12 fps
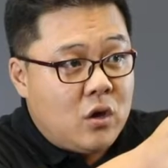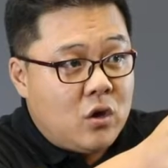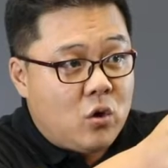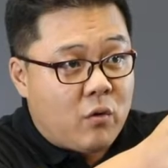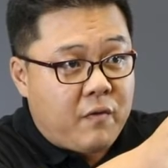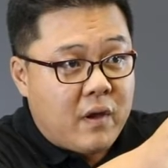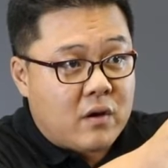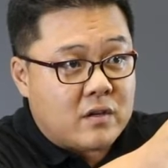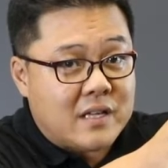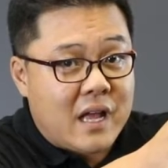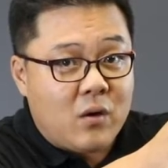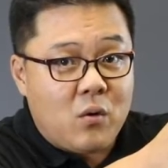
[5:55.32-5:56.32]
your
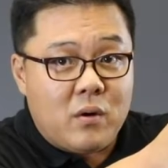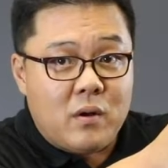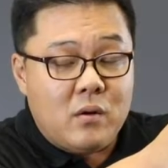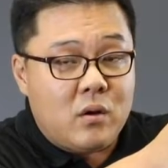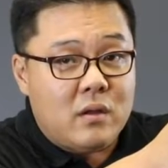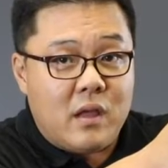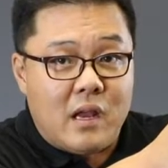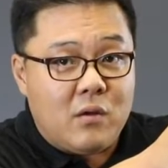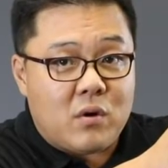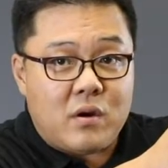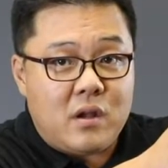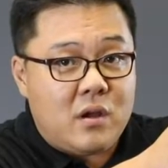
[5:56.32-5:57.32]
finger's not going
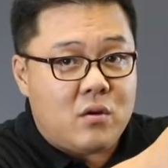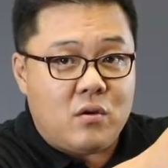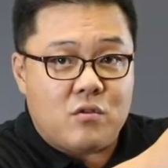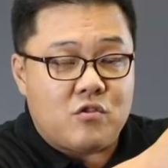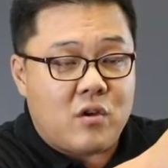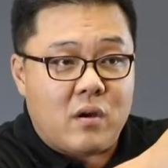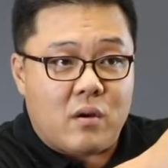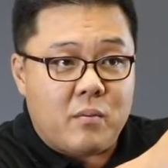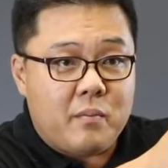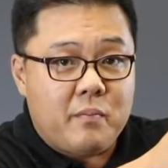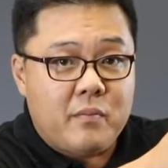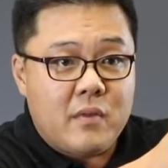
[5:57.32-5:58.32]
anywhere near your trigger.
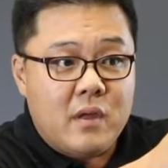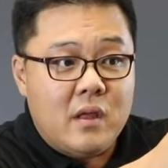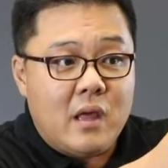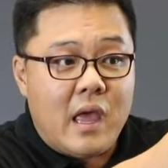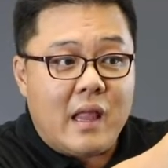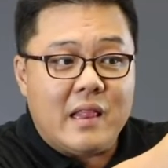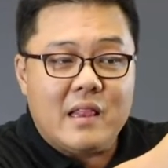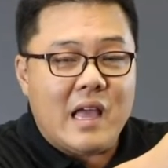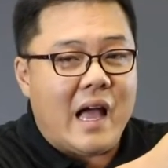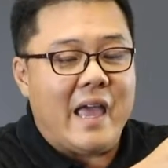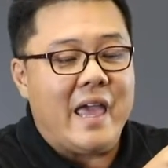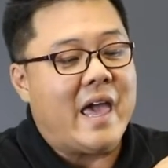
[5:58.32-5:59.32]
And
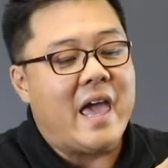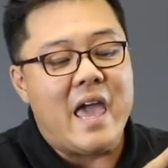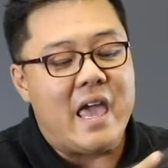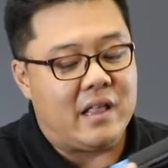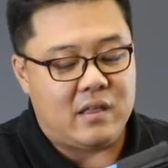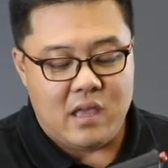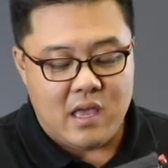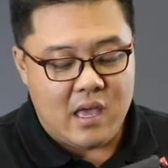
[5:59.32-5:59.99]
I hate